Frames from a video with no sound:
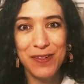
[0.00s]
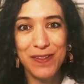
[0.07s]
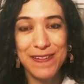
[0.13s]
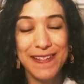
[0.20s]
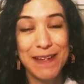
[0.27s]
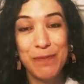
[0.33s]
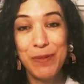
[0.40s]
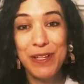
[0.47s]

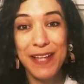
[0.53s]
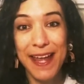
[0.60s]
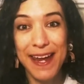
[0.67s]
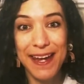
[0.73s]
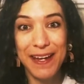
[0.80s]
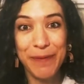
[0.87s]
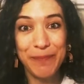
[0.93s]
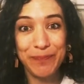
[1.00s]
in
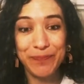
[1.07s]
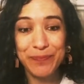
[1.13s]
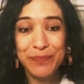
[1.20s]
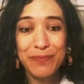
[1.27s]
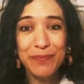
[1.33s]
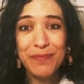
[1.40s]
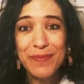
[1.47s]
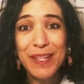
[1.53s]
play
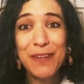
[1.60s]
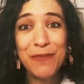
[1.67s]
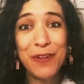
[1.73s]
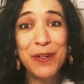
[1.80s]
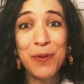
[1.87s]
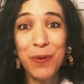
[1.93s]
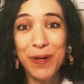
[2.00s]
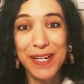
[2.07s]
for
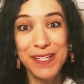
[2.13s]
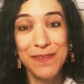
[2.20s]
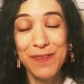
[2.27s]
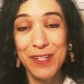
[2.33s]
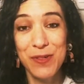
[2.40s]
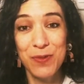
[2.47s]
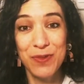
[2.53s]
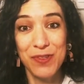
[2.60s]
your
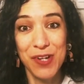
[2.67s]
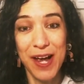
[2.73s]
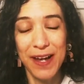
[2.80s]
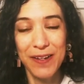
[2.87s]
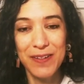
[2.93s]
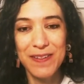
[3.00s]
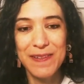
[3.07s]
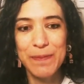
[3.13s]
individual
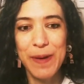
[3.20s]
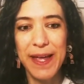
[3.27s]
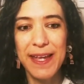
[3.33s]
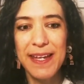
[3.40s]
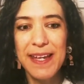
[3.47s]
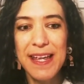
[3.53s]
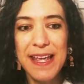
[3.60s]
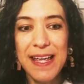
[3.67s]
child. But
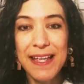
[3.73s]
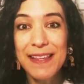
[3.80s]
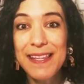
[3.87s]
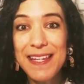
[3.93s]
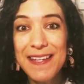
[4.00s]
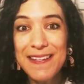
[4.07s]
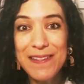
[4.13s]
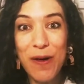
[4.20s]

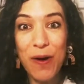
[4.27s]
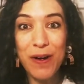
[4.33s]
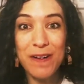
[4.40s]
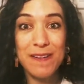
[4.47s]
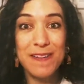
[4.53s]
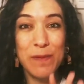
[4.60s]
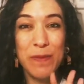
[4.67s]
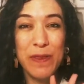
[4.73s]
these are
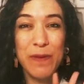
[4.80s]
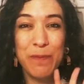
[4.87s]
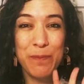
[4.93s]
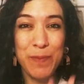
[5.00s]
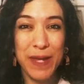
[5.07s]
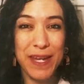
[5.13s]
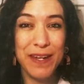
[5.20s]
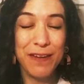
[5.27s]
some of the
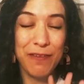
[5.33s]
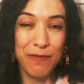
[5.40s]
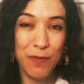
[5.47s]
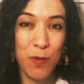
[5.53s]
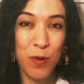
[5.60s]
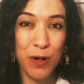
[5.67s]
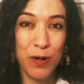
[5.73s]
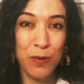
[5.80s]

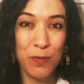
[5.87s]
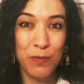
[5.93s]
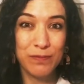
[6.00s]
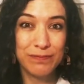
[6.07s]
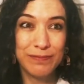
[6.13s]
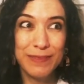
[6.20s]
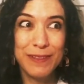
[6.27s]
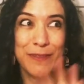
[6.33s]

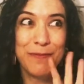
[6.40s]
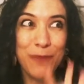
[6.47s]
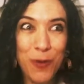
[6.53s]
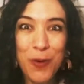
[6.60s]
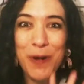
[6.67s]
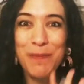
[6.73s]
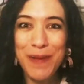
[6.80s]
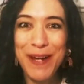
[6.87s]

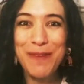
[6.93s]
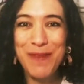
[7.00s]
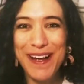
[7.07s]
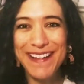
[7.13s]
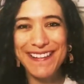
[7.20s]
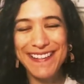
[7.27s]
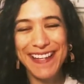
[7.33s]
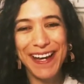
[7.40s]
four big
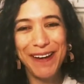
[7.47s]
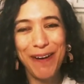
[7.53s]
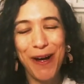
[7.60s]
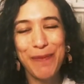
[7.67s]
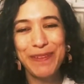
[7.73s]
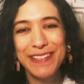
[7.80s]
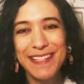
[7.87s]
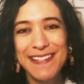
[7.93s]
ones that I
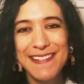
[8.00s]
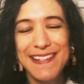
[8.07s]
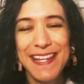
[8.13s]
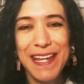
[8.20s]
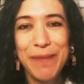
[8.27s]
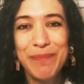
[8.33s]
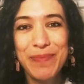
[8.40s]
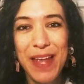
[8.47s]
commonly see.
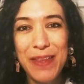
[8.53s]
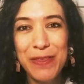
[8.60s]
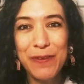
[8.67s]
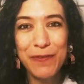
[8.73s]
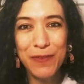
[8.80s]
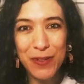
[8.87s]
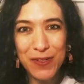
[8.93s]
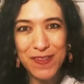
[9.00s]
And the
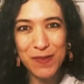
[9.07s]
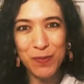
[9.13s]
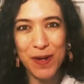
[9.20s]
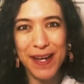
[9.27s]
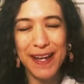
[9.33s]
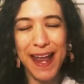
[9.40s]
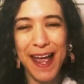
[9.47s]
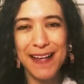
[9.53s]
first one
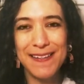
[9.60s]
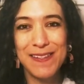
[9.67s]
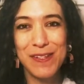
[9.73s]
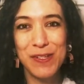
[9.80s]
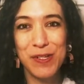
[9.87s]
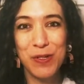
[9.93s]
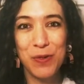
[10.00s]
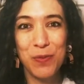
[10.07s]
has to
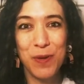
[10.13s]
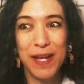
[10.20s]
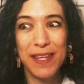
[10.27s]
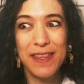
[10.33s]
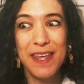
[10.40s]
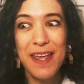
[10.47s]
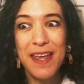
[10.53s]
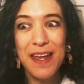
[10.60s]
do with
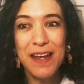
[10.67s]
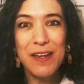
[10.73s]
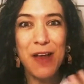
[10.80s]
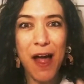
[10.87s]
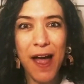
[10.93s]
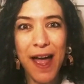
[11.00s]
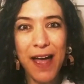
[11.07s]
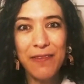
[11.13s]

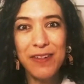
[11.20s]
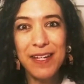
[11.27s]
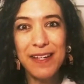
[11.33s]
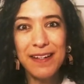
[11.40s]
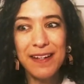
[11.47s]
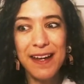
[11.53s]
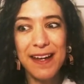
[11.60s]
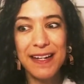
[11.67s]
not
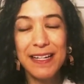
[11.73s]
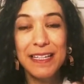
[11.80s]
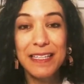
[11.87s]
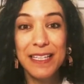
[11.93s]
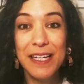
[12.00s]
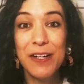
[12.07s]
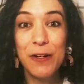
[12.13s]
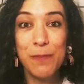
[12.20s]
having
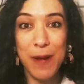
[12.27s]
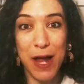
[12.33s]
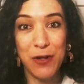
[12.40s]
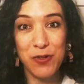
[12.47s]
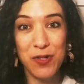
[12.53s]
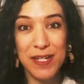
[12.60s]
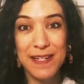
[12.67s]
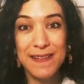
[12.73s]
clear
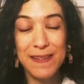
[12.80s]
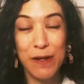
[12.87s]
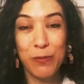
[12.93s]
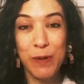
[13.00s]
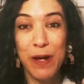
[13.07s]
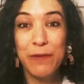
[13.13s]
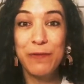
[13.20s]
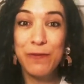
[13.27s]
boundaries
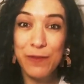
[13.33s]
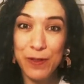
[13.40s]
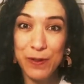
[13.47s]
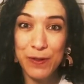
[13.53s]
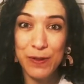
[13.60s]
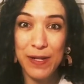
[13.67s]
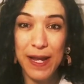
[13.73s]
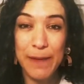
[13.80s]
around
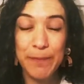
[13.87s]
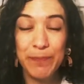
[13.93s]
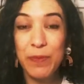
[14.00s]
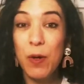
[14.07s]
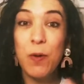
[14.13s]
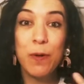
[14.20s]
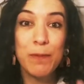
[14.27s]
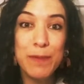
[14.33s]
food
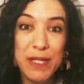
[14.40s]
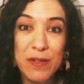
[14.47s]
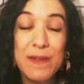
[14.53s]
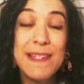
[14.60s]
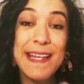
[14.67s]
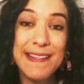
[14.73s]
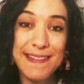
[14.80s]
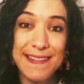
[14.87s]
or meals
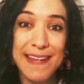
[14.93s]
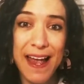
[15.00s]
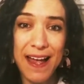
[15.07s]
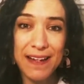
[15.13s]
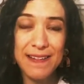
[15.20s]
and snacks.